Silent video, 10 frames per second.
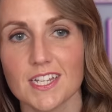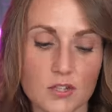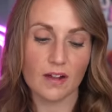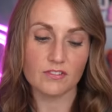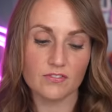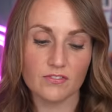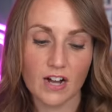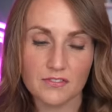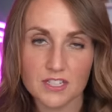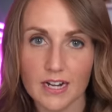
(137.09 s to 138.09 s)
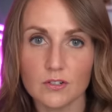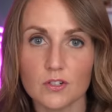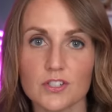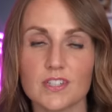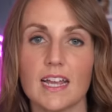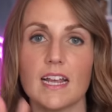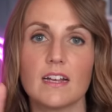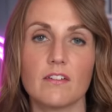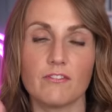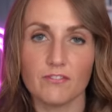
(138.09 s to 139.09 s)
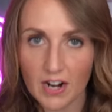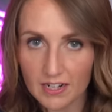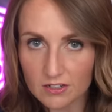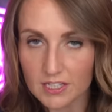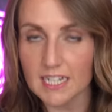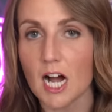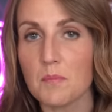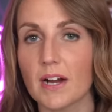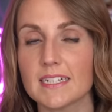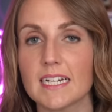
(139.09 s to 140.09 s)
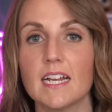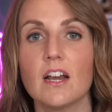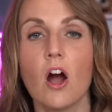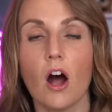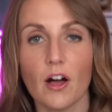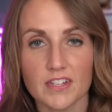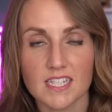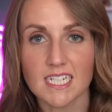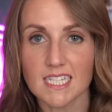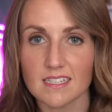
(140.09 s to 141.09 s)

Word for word: So after five cycles, they finally got pregnant on the sixth